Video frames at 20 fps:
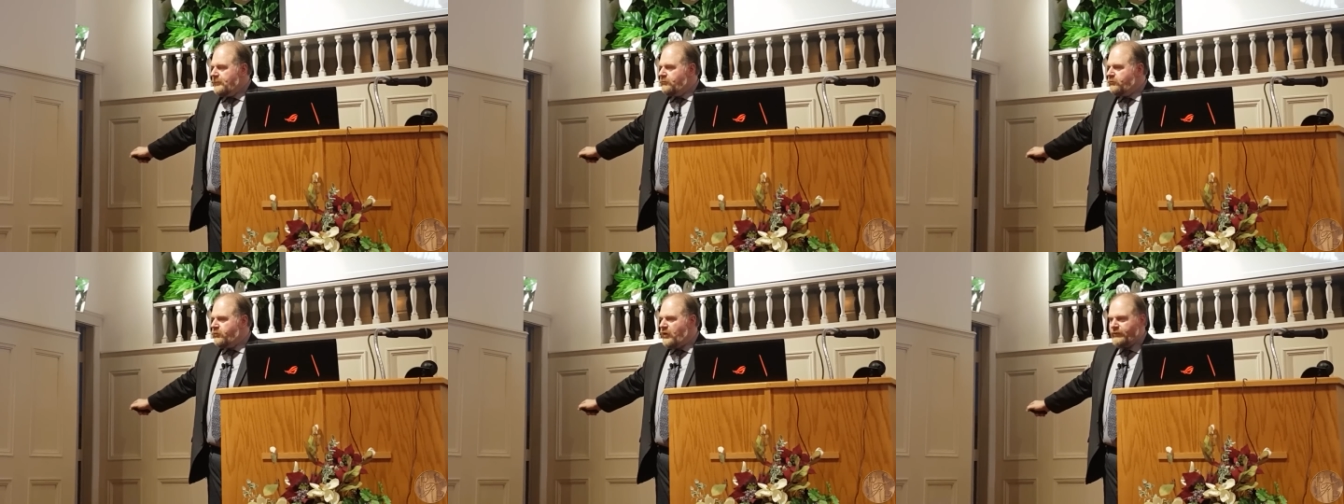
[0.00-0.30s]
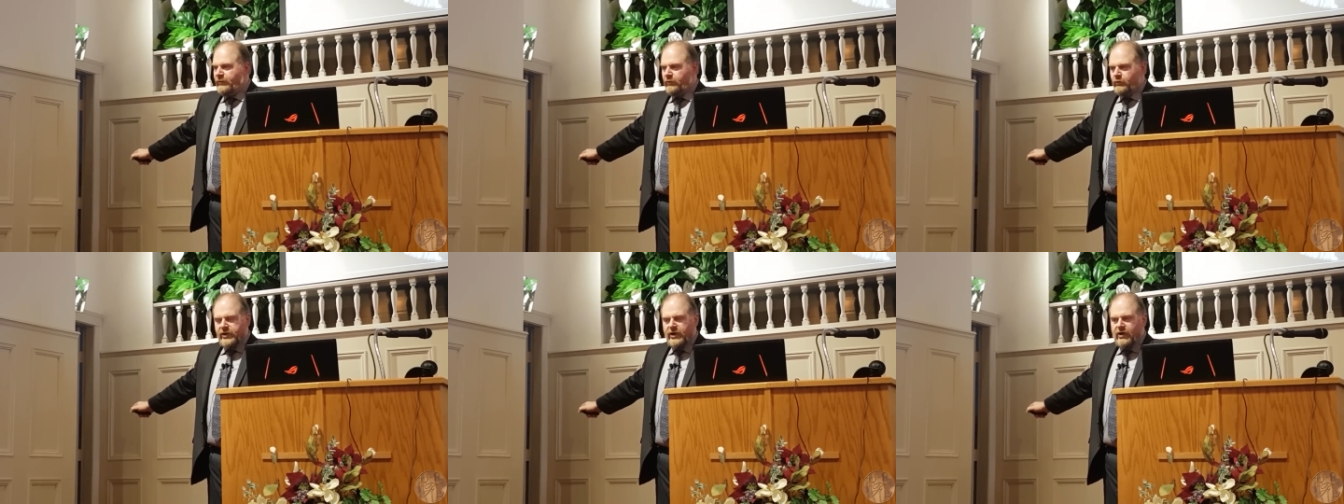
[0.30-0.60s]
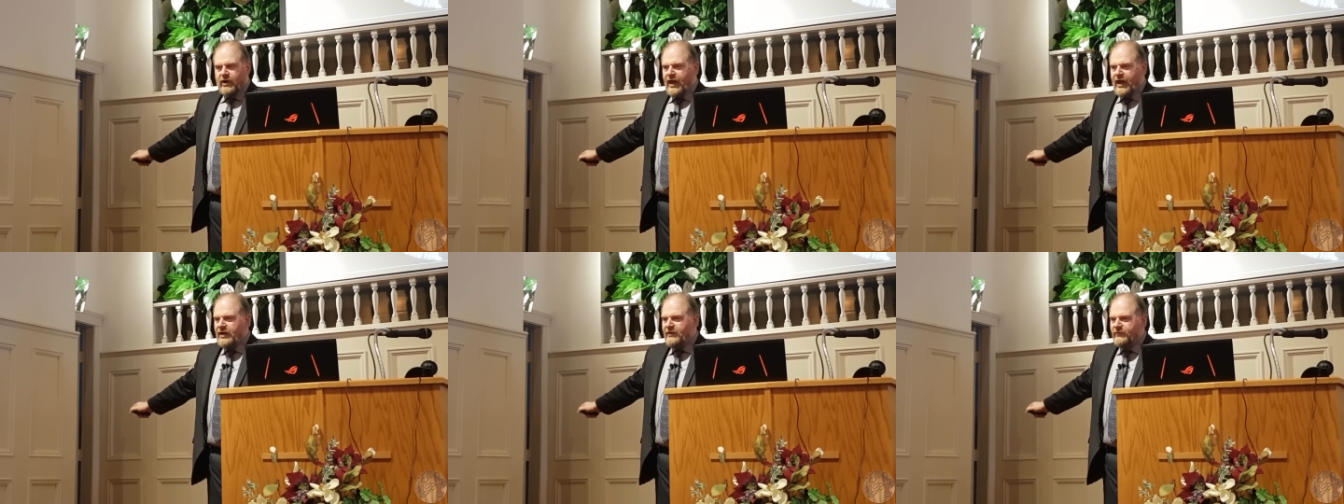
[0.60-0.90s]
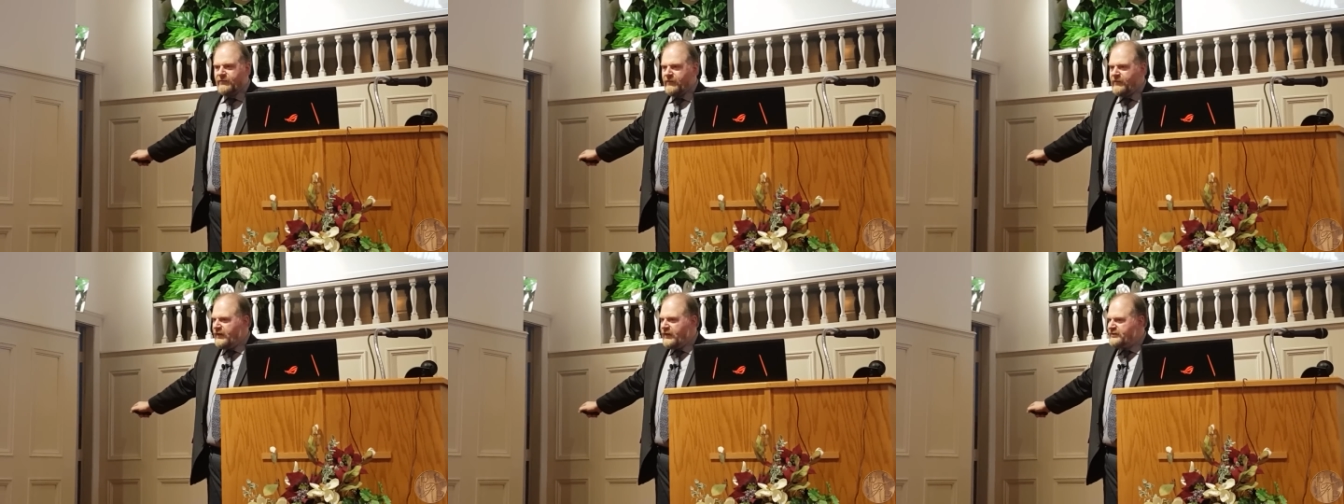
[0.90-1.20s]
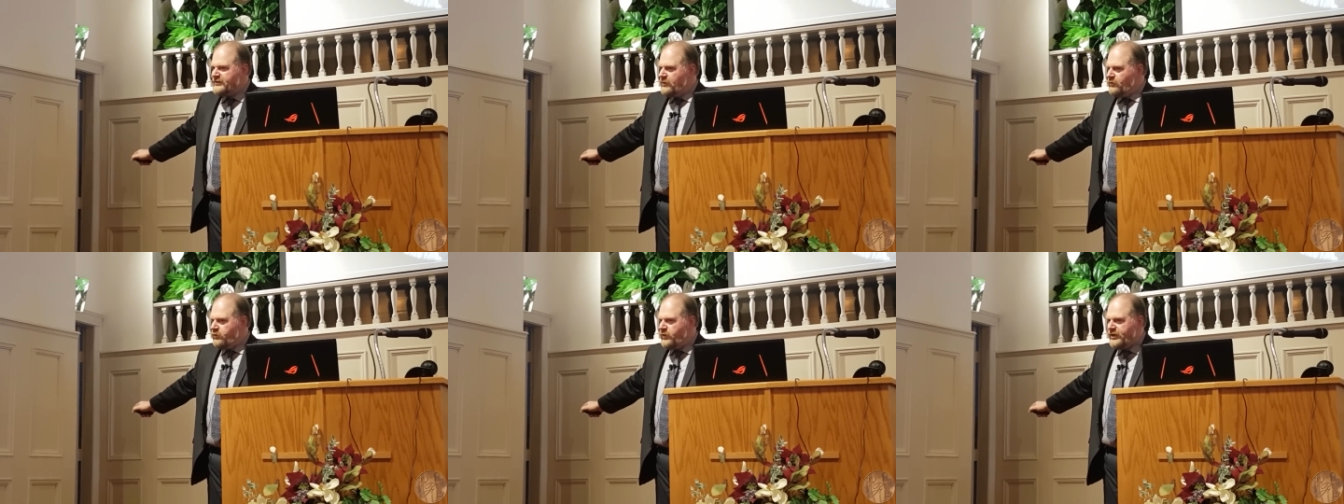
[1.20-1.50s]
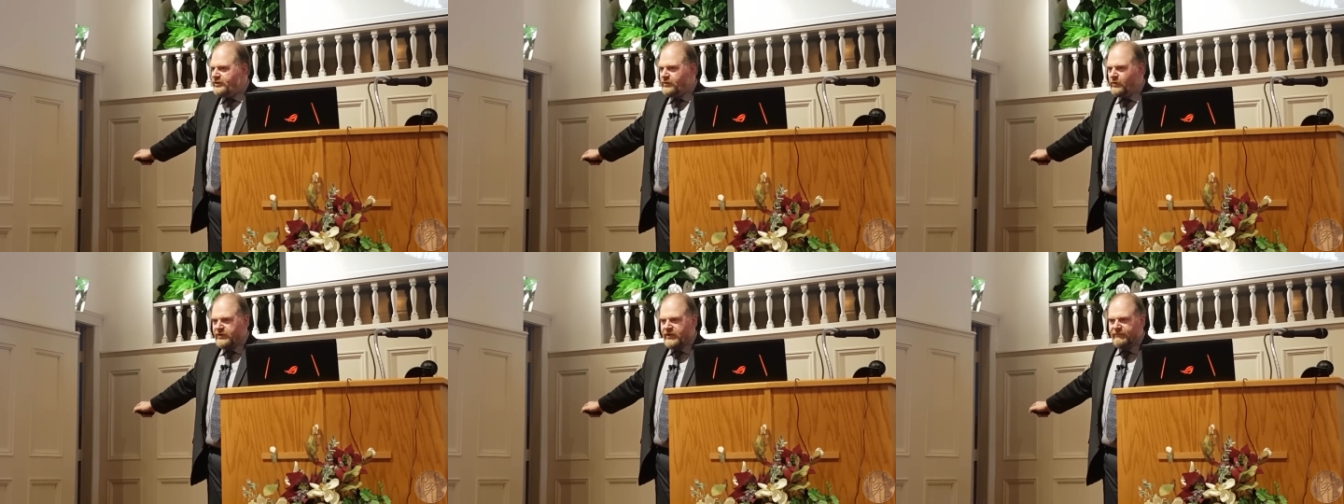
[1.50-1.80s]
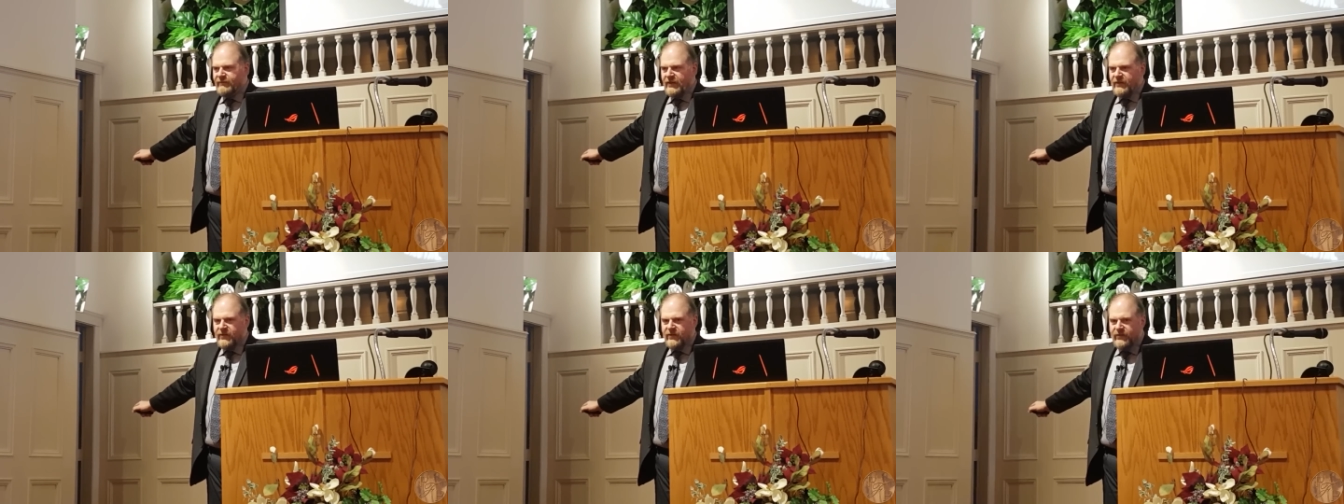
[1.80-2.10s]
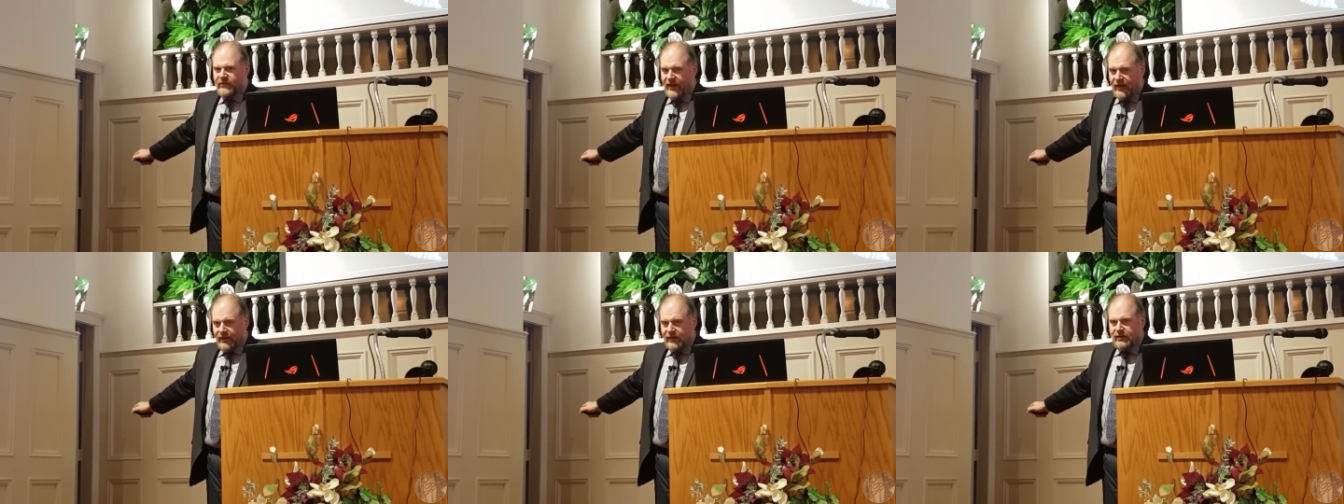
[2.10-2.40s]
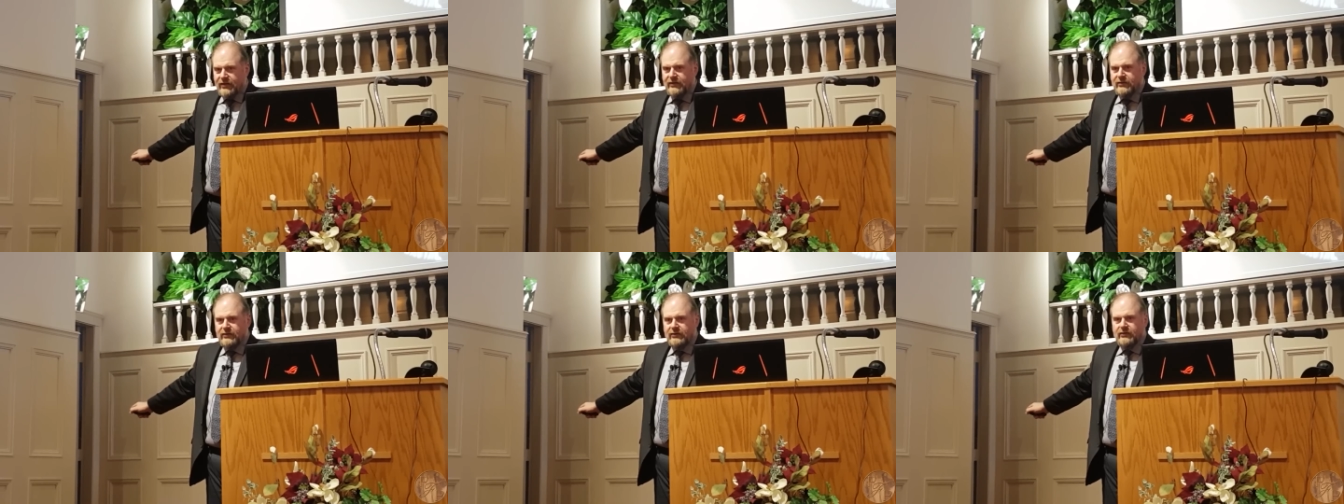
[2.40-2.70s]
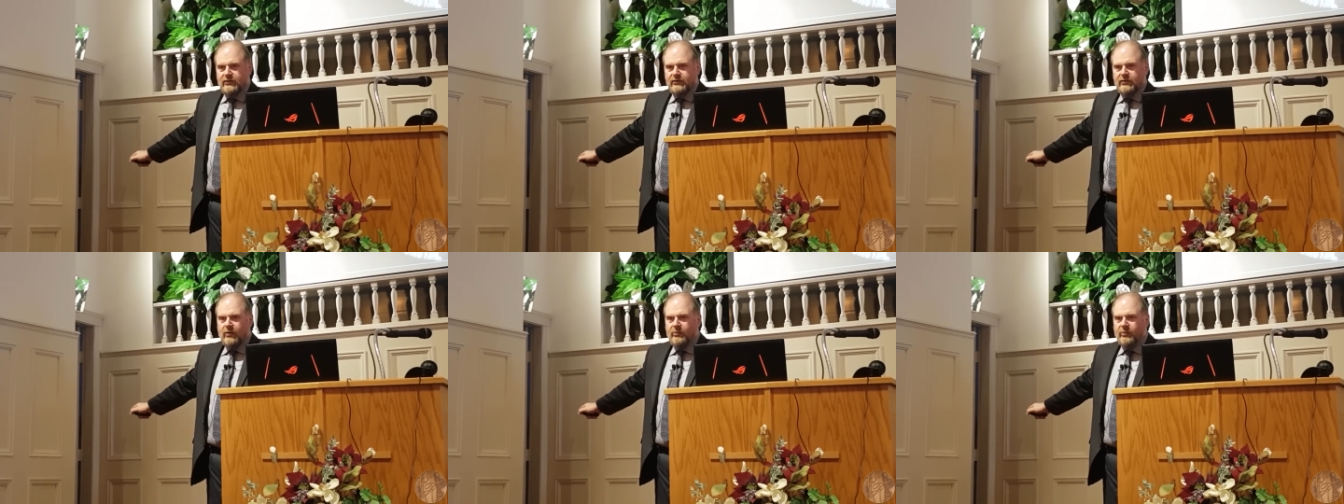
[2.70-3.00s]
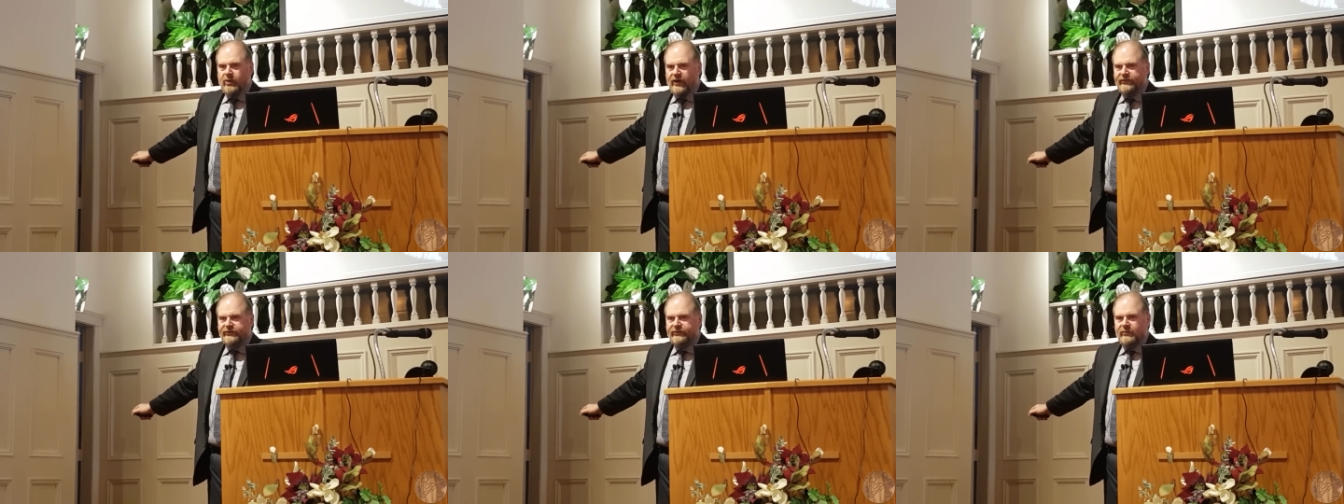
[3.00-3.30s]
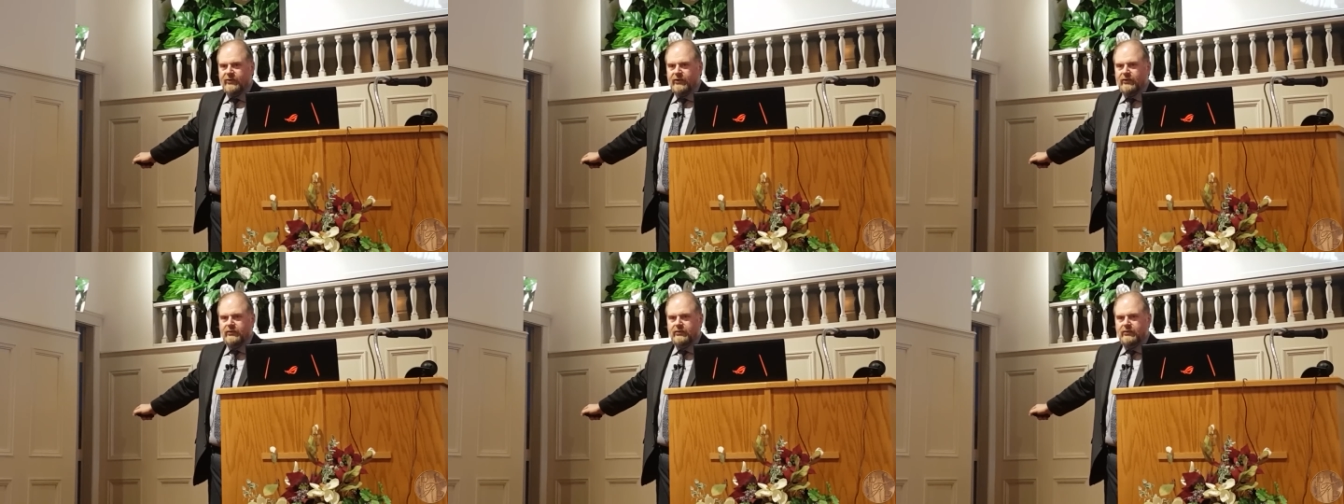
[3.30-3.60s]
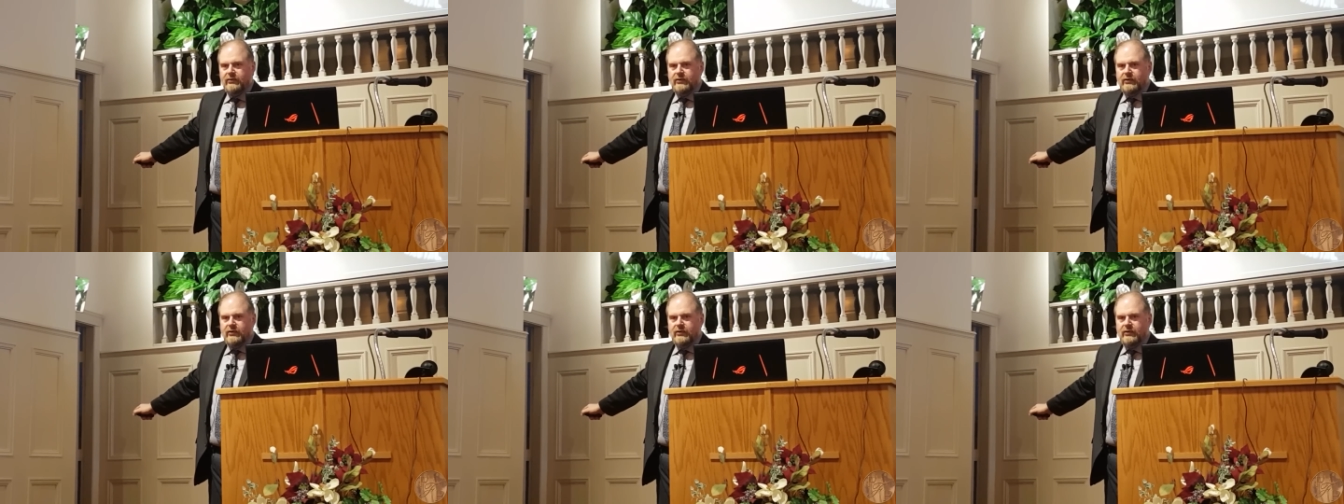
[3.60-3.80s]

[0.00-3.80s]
Brethren, we are headed for things that we don't even think are possible.